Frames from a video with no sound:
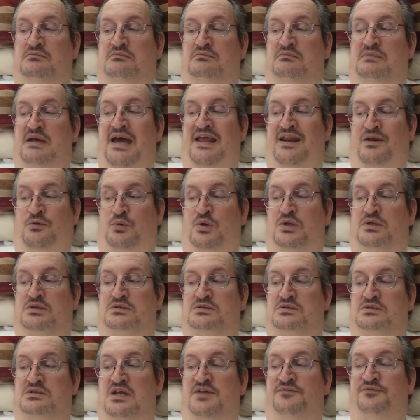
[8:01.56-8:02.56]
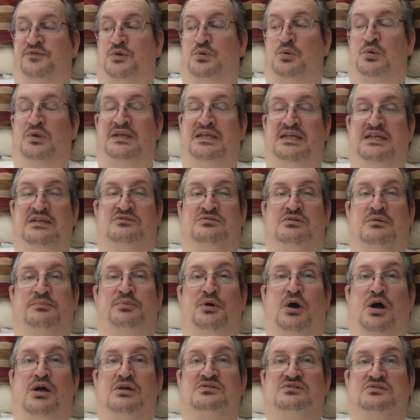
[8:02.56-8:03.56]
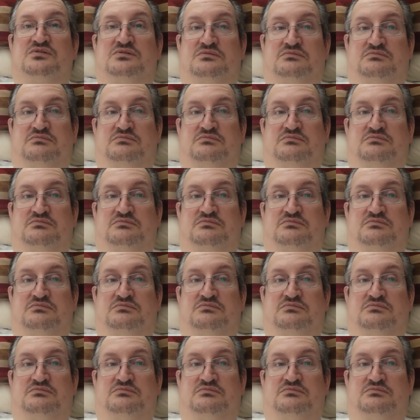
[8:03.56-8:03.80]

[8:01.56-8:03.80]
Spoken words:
adequate if it will lead to a pass.